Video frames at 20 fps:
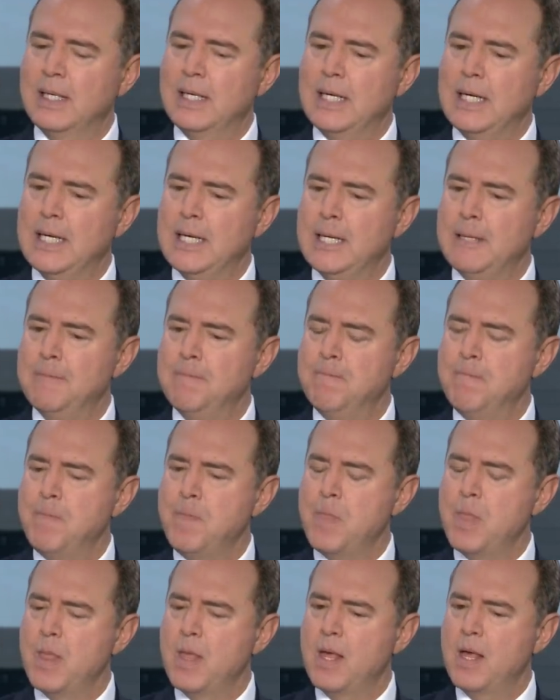Um,
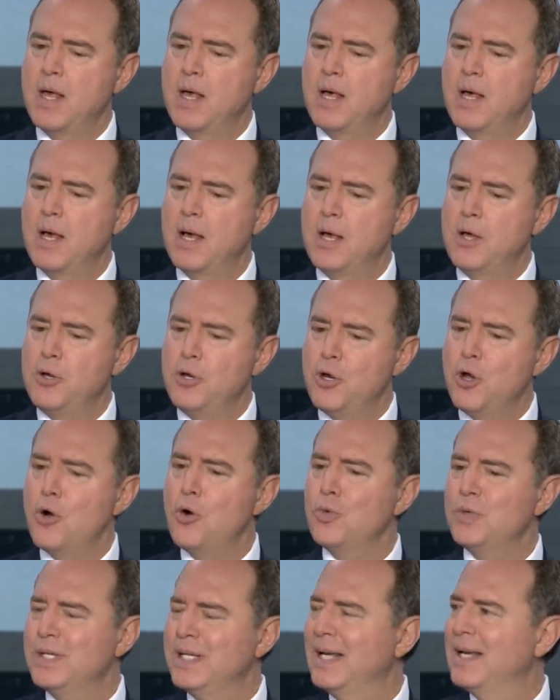
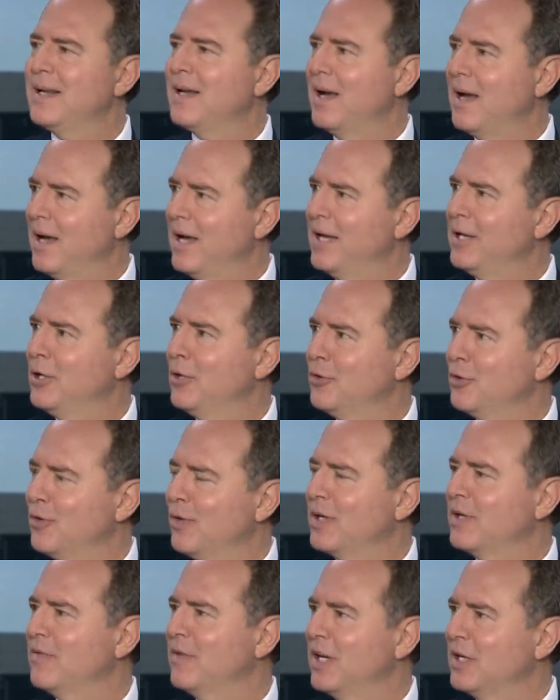no DNI, no
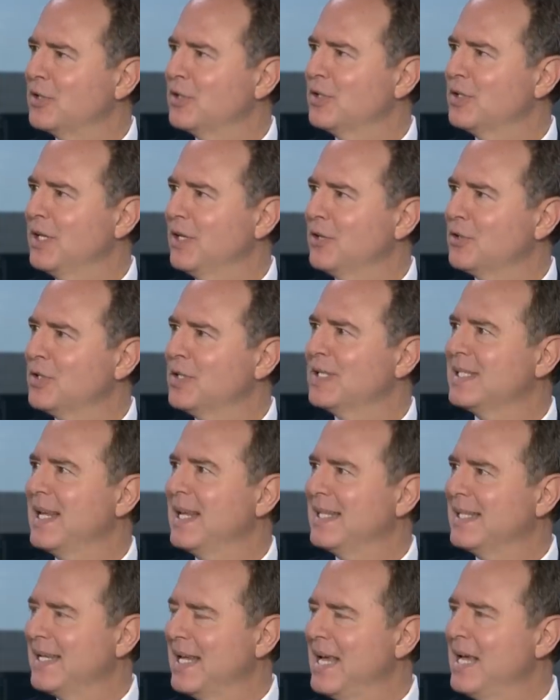Director of National Intelligence,
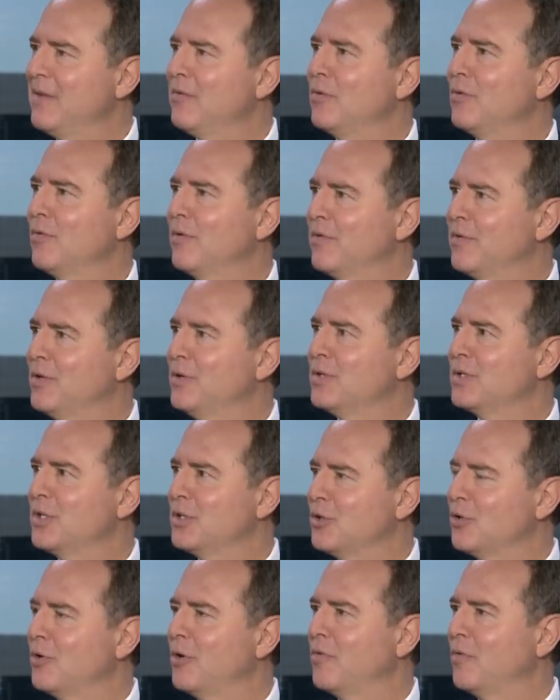has ever refused to
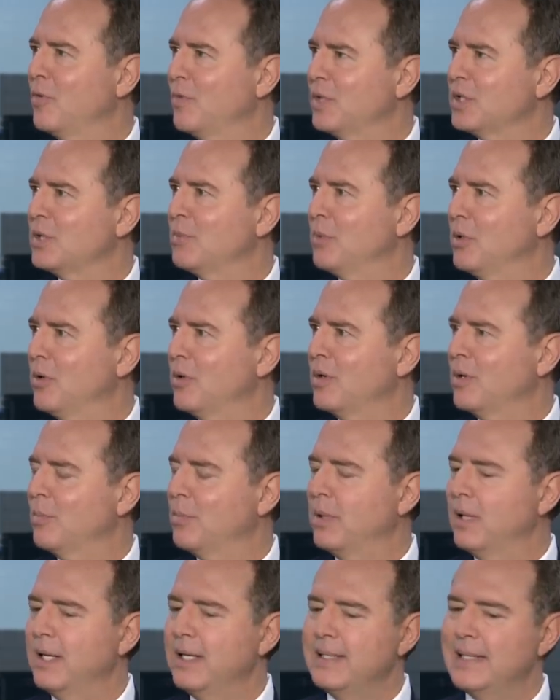turn over a whistleblower
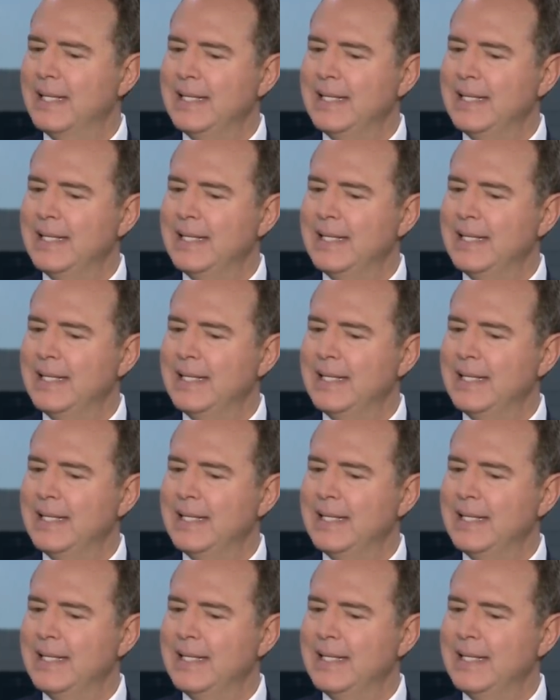complaint.